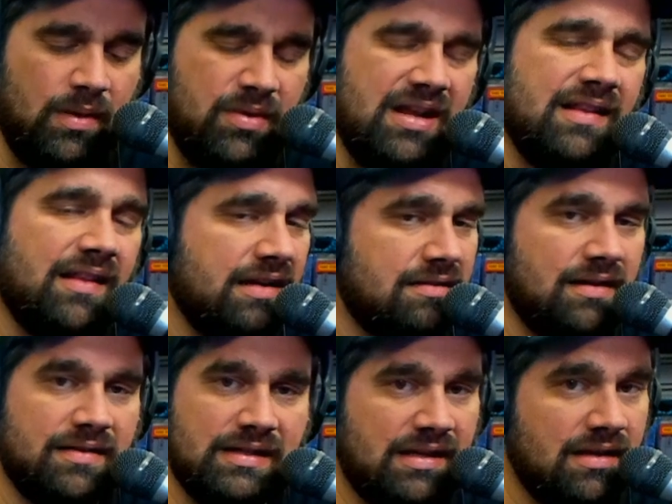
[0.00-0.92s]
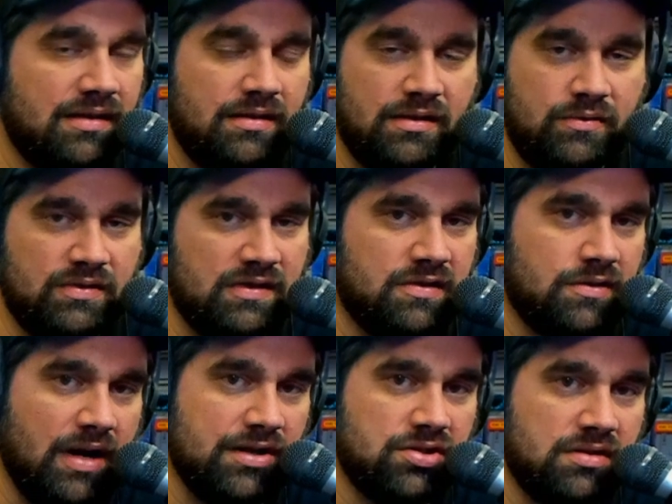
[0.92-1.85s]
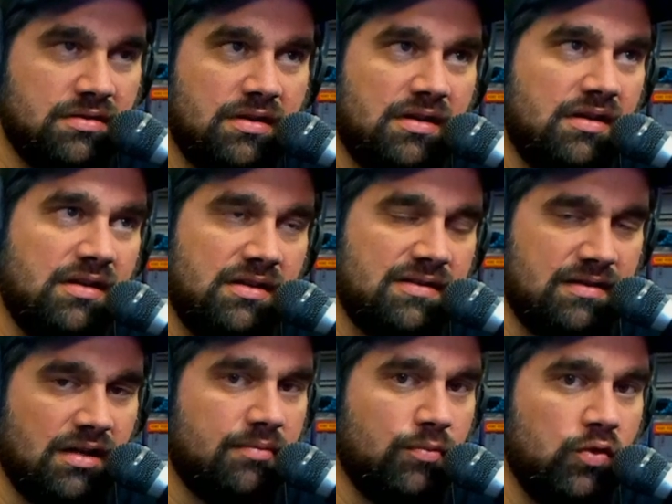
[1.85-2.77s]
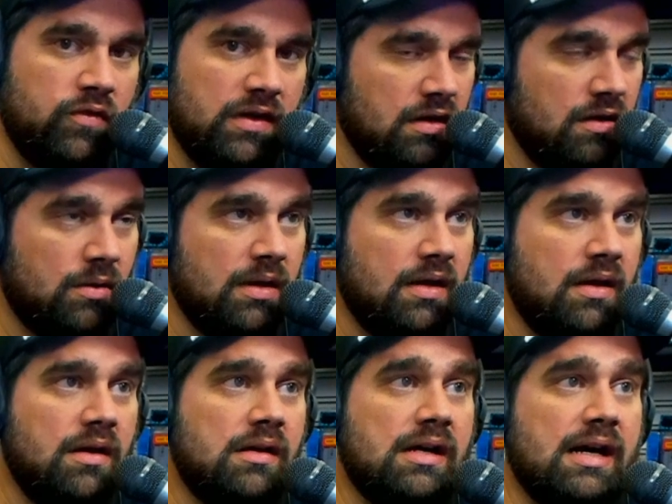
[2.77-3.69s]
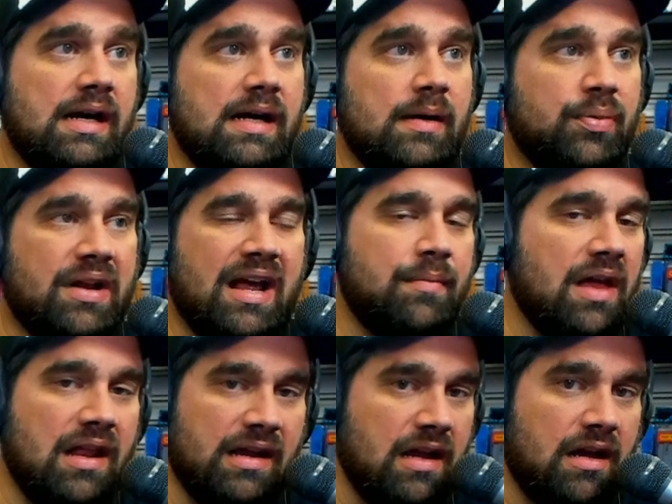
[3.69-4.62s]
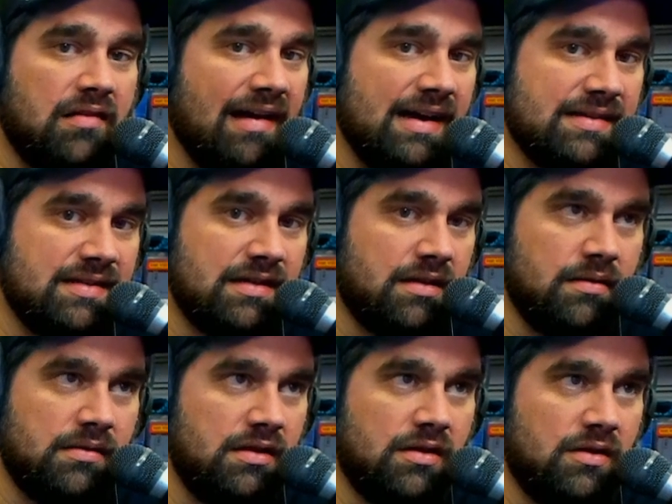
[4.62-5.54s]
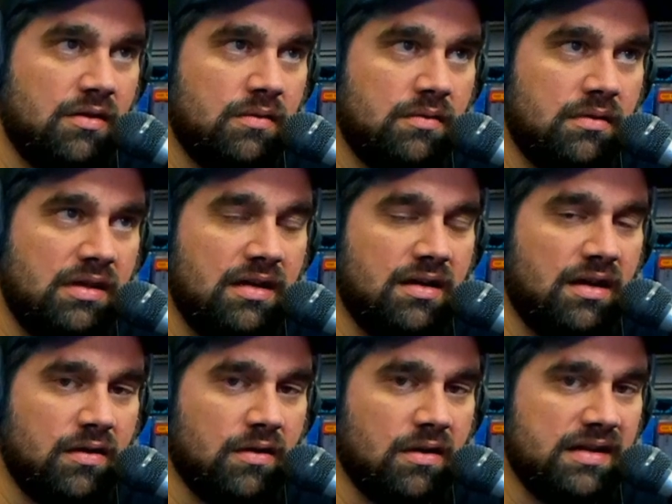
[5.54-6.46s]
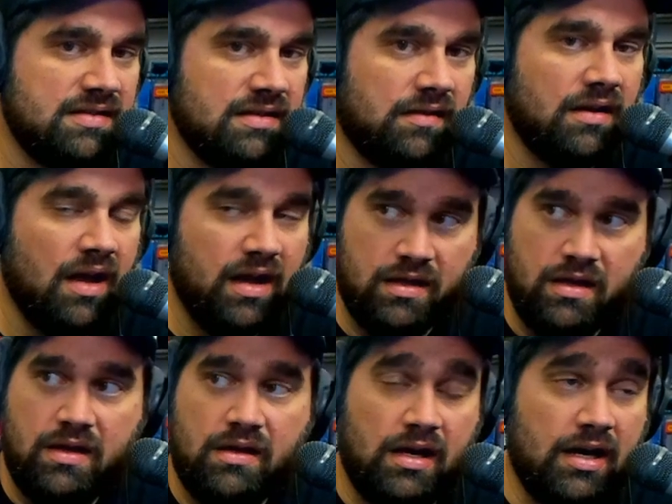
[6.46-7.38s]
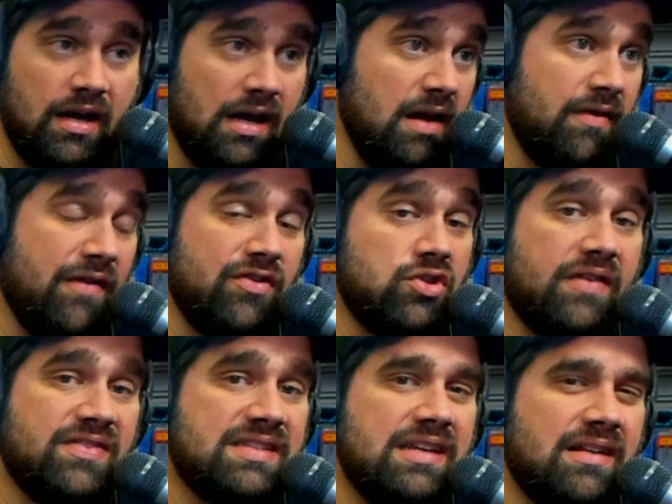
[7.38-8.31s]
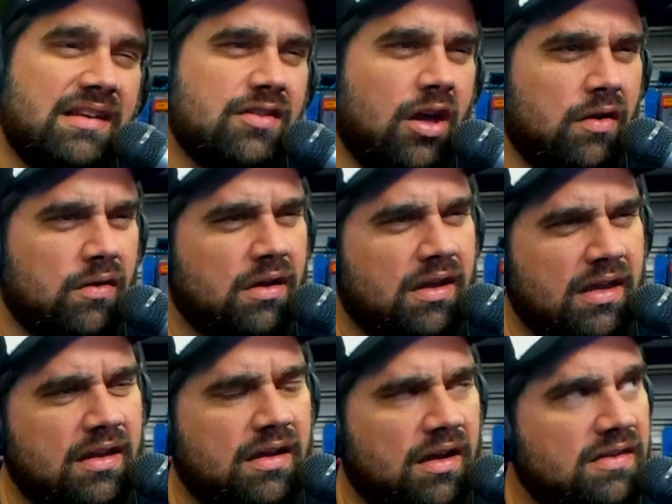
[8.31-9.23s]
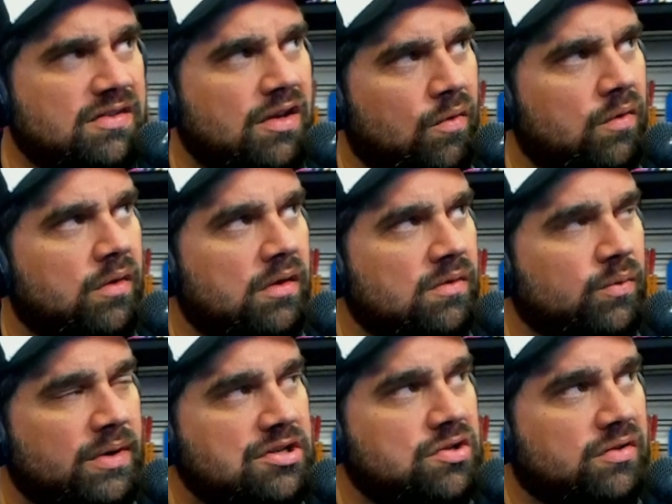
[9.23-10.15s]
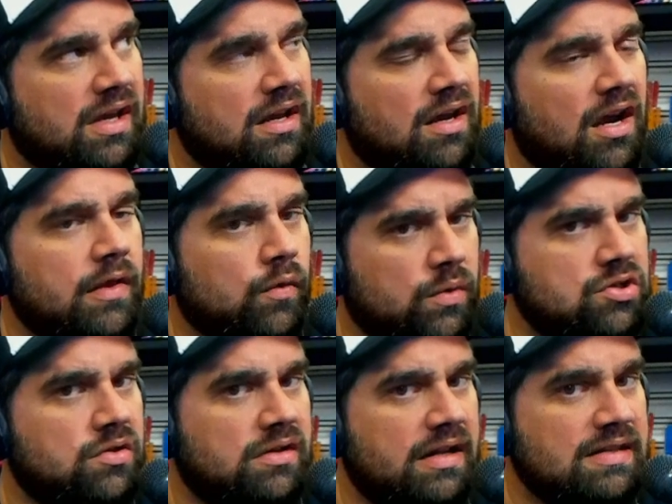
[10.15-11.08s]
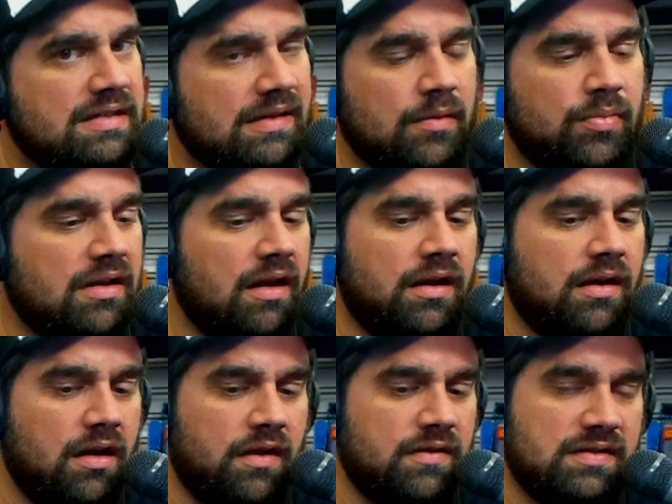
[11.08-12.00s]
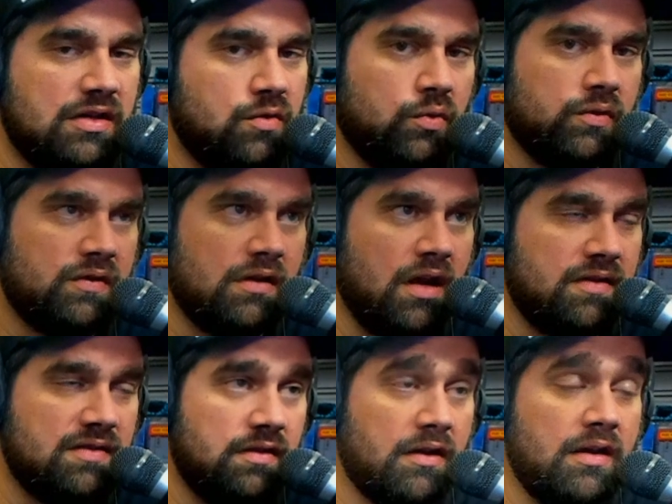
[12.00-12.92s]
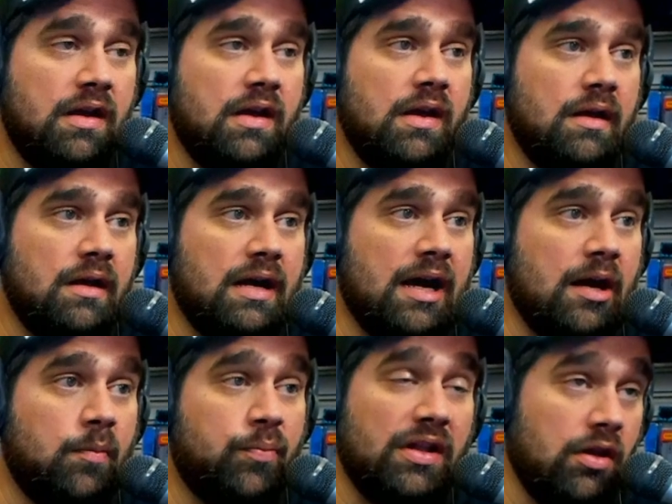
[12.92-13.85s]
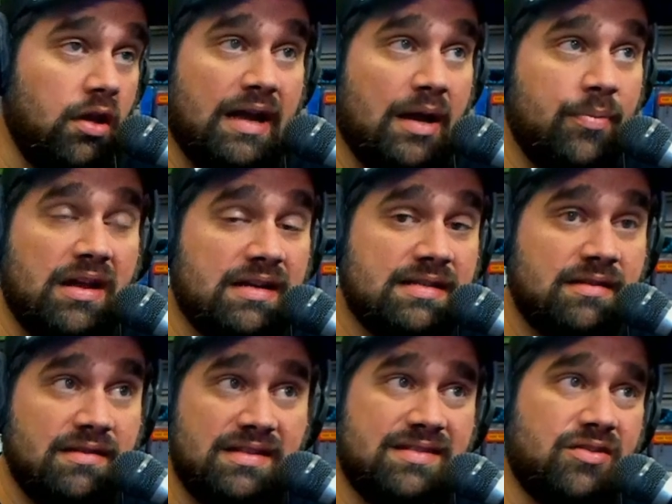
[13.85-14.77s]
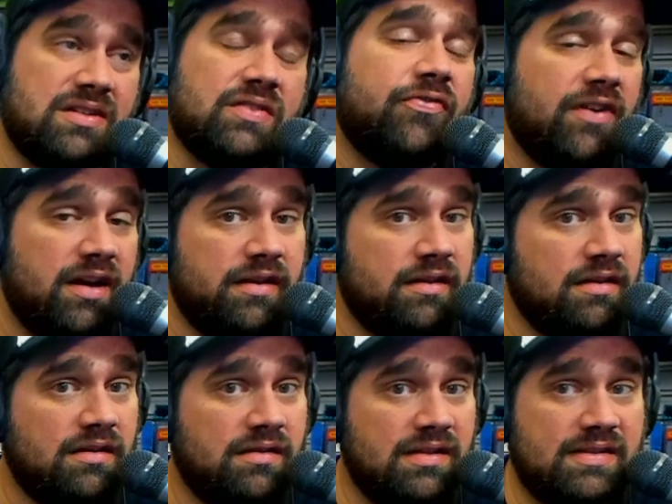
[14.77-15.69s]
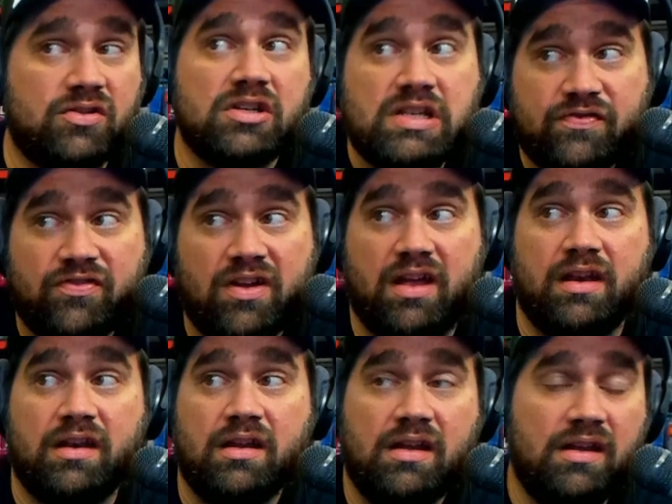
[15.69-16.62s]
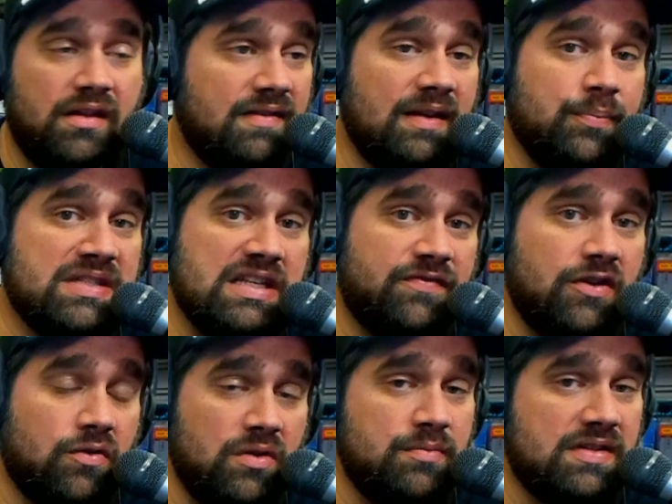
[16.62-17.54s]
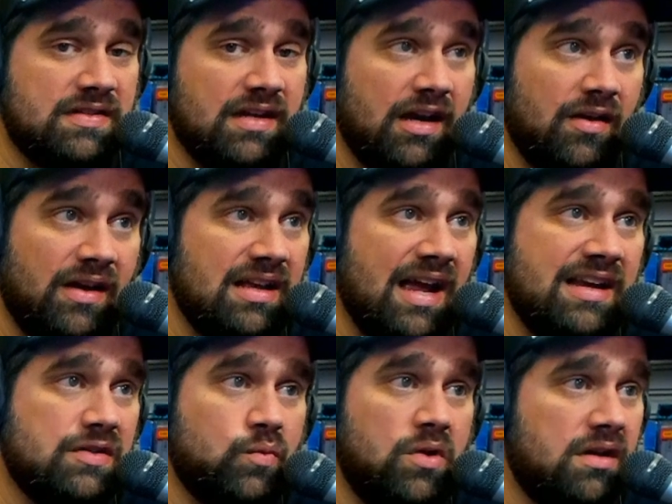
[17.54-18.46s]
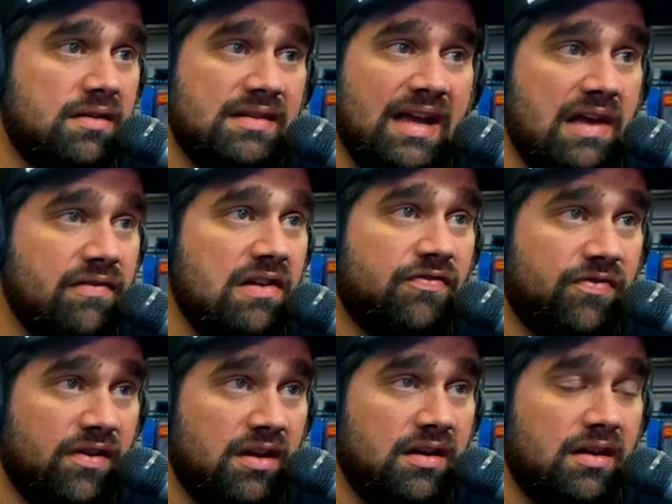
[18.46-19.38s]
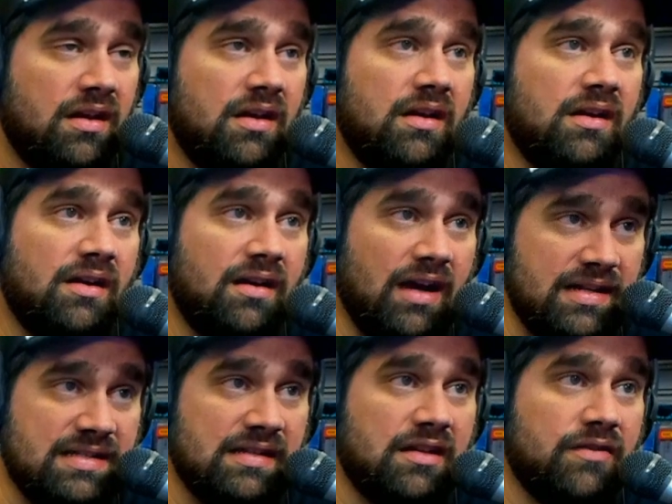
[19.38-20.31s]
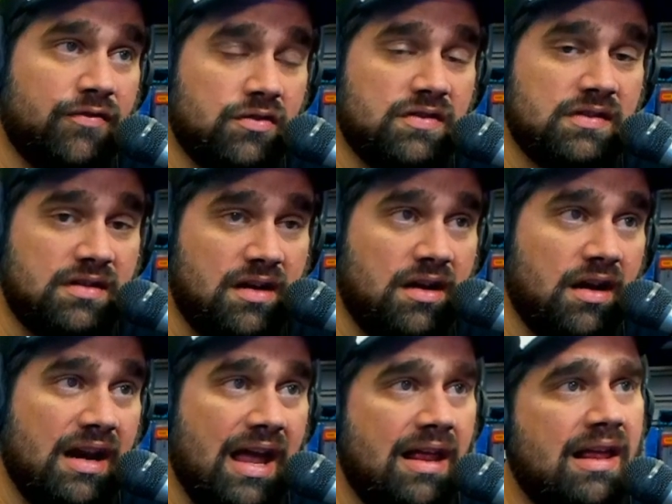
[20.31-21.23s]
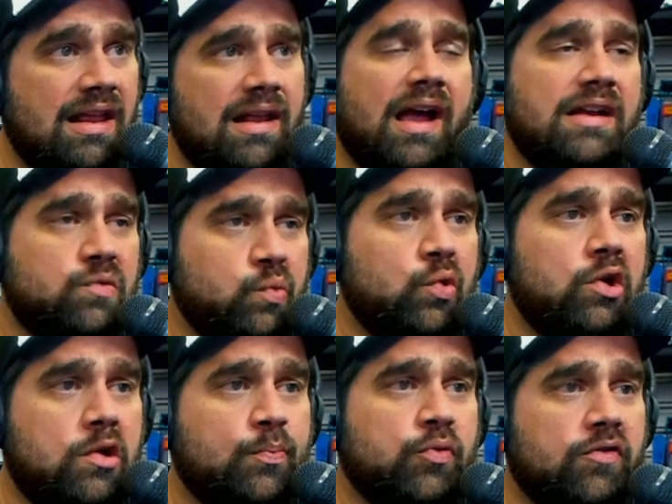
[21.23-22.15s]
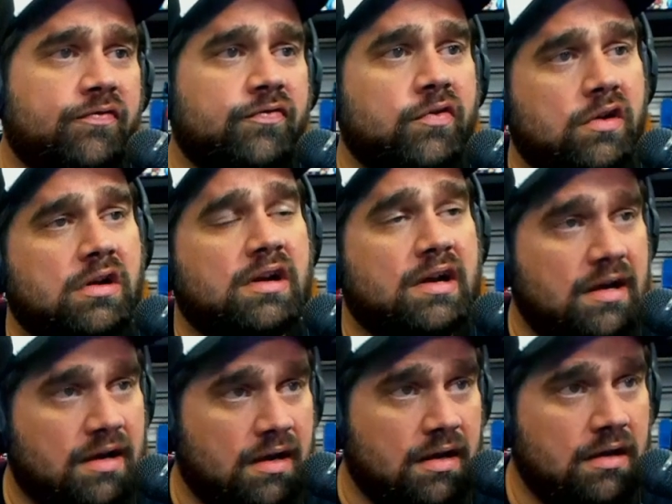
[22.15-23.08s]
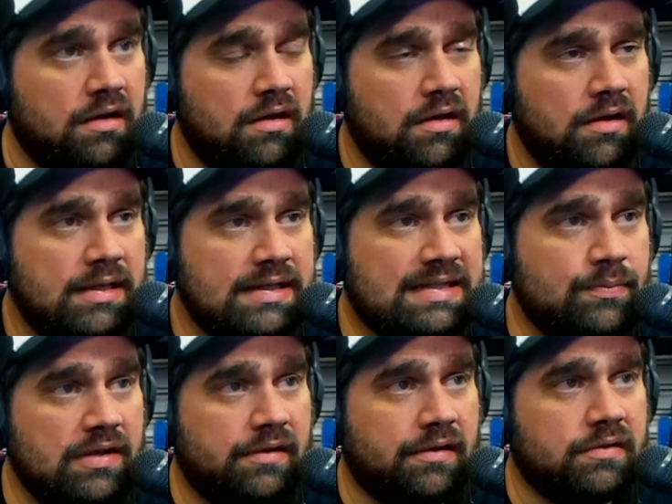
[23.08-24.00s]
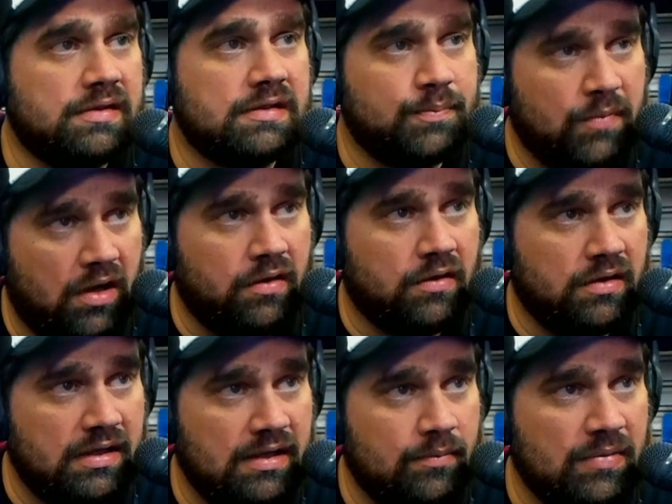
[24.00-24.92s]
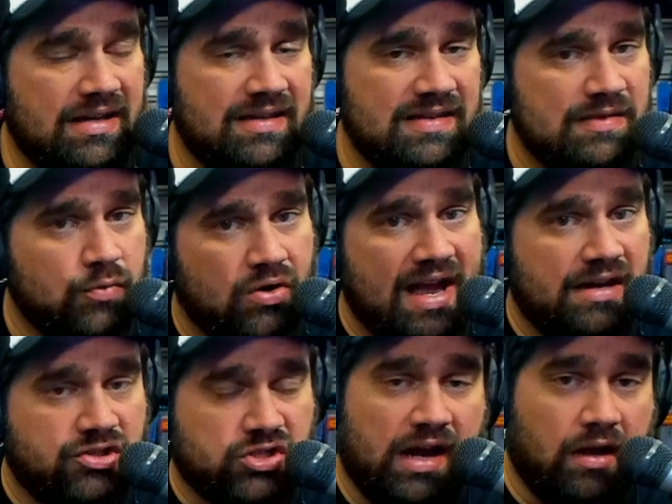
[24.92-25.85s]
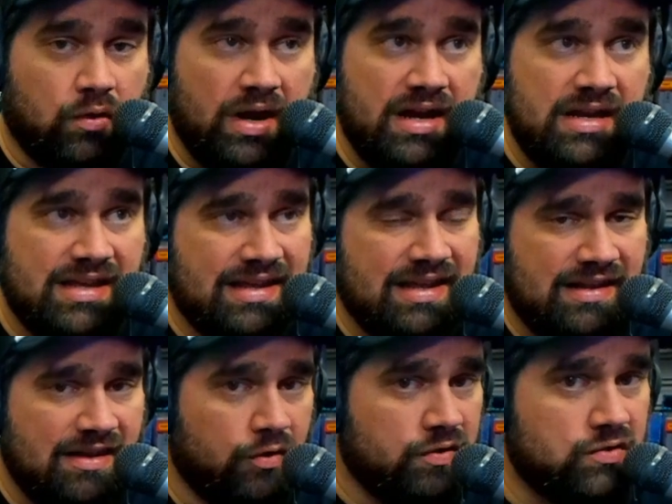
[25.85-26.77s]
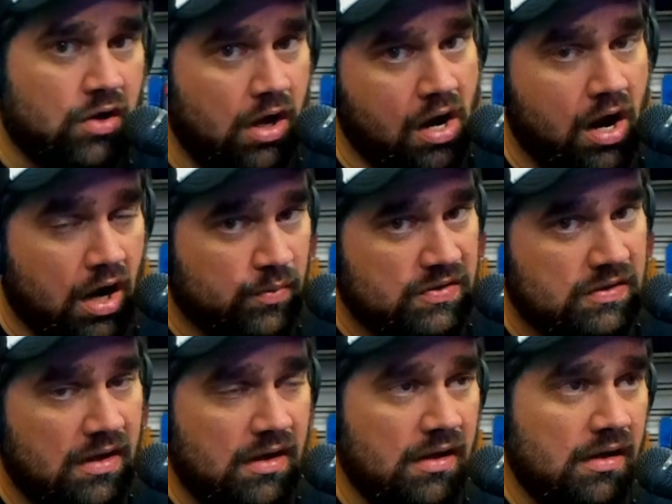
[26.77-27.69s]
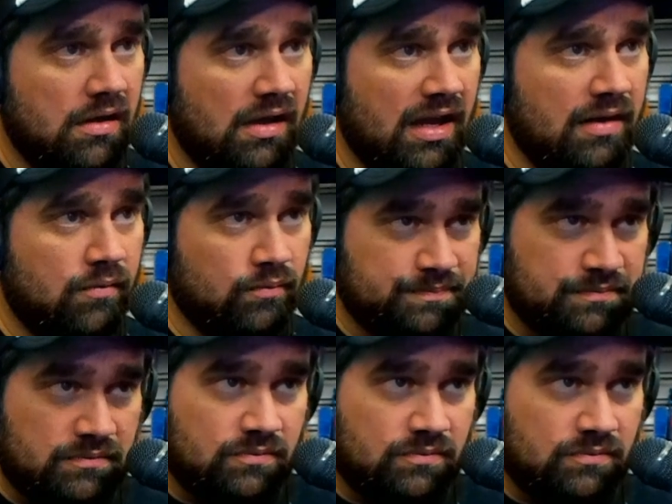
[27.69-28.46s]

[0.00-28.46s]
I mean, I liked it as a kid. It was a distraction. It's a dumb movie, though. Uh, but I'm not like a classic, you know, King Kong or Godzilla guy. Uh, I've, I've, been, I've seen, I saw King Kong, I saw the original King Kong and the original Godzilla, but not none of the sequels to Godzilla. Uh, but look, I'll be honest, this looks fun. This looks fun. It's like Pacific Rim style. I, I just want to have a fun Godzilla versus Kong. I, I would prefer Kong to be a little smaller to him, because he's more agile, right? He can get in there with strong arms and